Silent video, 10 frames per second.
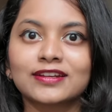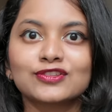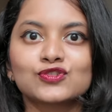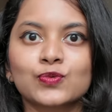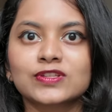
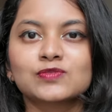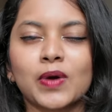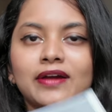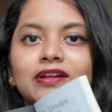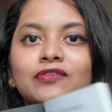and so
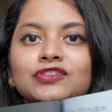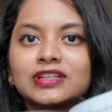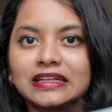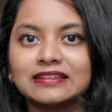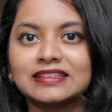inspired after
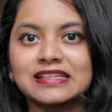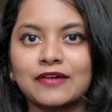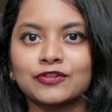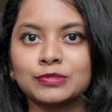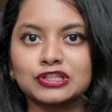reading these
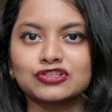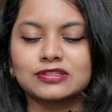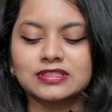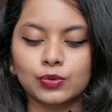affirmations.